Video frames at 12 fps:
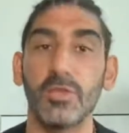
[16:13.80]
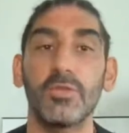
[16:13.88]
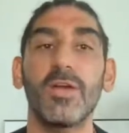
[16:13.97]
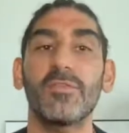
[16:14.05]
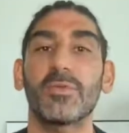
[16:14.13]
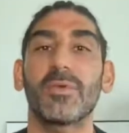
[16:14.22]

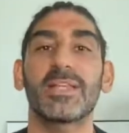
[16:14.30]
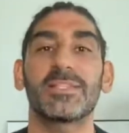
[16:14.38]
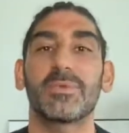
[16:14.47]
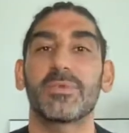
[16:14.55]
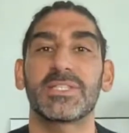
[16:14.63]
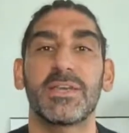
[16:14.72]
You have the right to
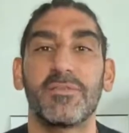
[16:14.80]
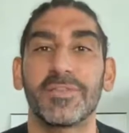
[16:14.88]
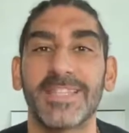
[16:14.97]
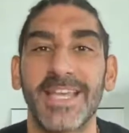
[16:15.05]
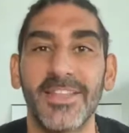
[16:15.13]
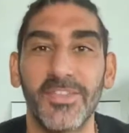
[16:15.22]
be resentful
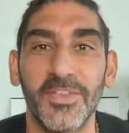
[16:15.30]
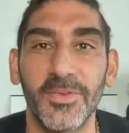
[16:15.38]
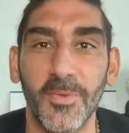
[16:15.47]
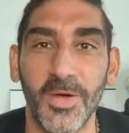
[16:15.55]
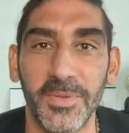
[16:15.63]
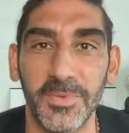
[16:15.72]
to anything
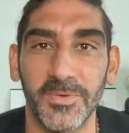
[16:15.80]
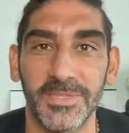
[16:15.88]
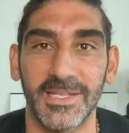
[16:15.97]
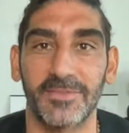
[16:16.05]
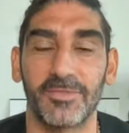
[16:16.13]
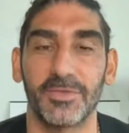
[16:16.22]
you want to be
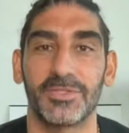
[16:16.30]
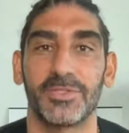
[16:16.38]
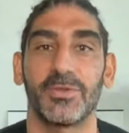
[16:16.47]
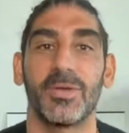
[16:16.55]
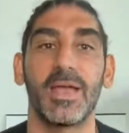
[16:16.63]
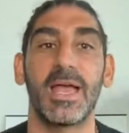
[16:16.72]
resentful
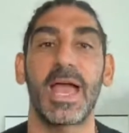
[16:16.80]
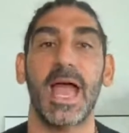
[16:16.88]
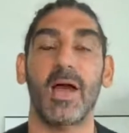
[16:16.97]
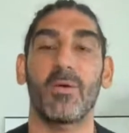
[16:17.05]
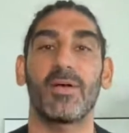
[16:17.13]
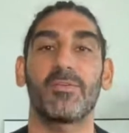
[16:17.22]
to.
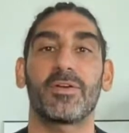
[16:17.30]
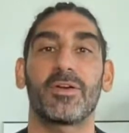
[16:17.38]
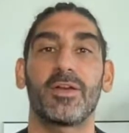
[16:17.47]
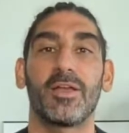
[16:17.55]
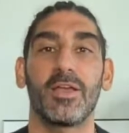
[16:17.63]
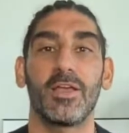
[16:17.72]

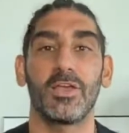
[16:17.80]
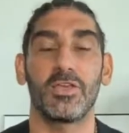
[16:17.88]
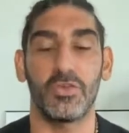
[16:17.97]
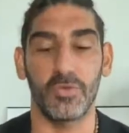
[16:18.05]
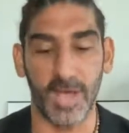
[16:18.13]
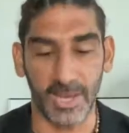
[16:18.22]
However,
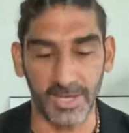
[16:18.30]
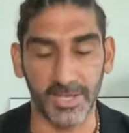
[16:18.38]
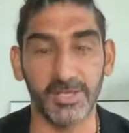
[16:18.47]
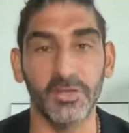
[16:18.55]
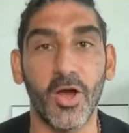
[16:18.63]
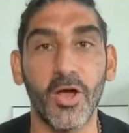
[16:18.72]
you got to
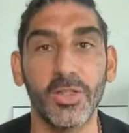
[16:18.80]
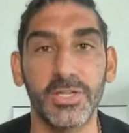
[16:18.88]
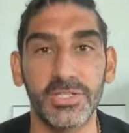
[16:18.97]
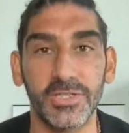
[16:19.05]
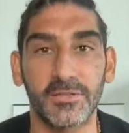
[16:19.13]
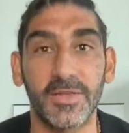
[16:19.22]

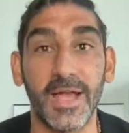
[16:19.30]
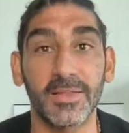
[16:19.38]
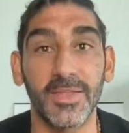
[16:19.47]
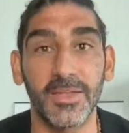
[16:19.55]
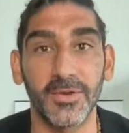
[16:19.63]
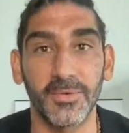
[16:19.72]
acknowledge the
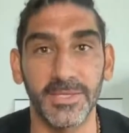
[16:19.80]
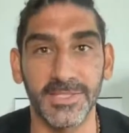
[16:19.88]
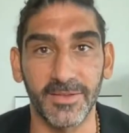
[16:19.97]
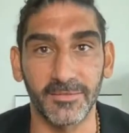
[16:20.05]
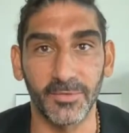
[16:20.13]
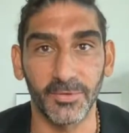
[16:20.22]
fact that you're
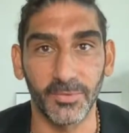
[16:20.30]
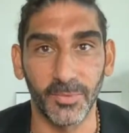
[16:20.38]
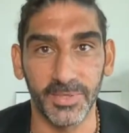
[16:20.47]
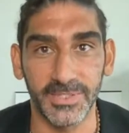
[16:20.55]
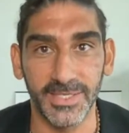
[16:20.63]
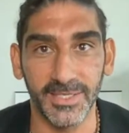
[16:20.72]
resentful
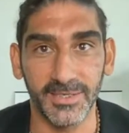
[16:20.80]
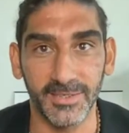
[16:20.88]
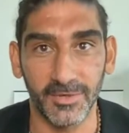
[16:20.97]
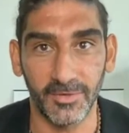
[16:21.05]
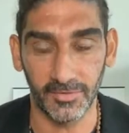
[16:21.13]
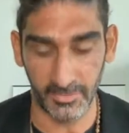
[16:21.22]
towards it.
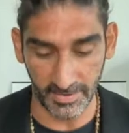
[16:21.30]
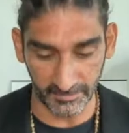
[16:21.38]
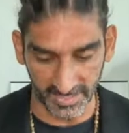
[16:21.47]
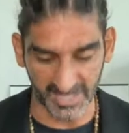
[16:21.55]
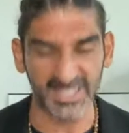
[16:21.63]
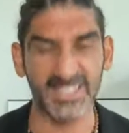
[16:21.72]
You have
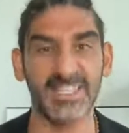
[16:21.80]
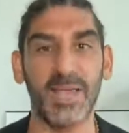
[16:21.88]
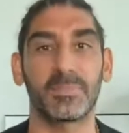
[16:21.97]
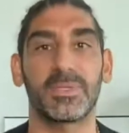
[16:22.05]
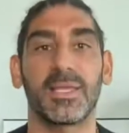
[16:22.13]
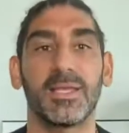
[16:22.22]
to
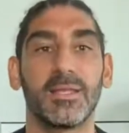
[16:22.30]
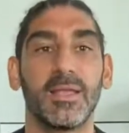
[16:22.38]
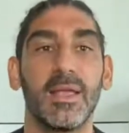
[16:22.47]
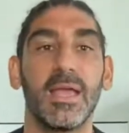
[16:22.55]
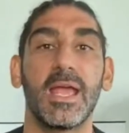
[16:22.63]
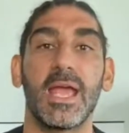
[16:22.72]
accept it.
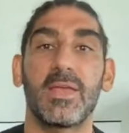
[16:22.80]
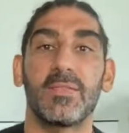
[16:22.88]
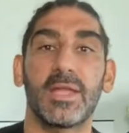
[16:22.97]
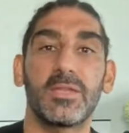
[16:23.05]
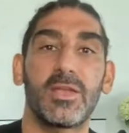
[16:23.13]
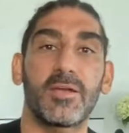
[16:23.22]
And
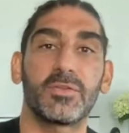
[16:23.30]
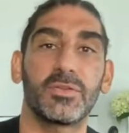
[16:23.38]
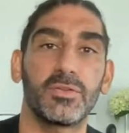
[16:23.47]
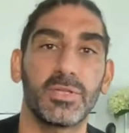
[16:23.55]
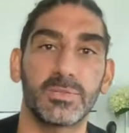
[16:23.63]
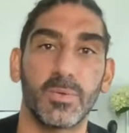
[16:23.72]
then you have to
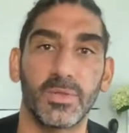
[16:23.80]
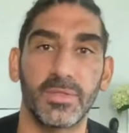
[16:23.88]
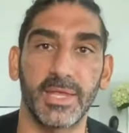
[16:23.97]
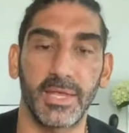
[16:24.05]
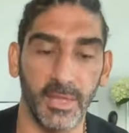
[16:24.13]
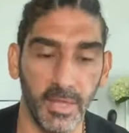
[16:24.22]
do this one
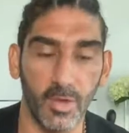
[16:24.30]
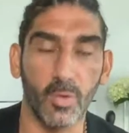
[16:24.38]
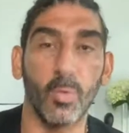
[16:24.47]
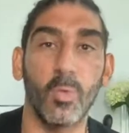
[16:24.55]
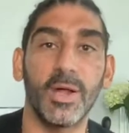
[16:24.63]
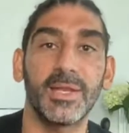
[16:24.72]
thing.
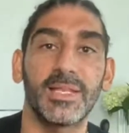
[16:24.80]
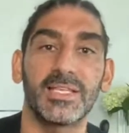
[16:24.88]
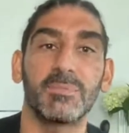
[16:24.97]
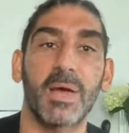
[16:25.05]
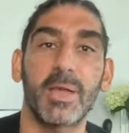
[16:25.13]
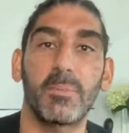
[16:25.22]
What is
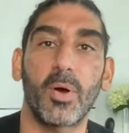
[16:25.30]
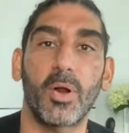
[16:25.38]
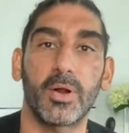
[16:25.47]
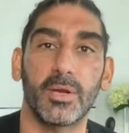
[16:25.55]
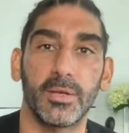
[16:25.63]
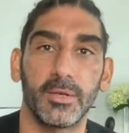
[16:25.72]
my
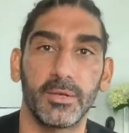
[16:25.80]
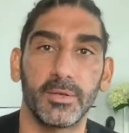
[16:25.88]
part?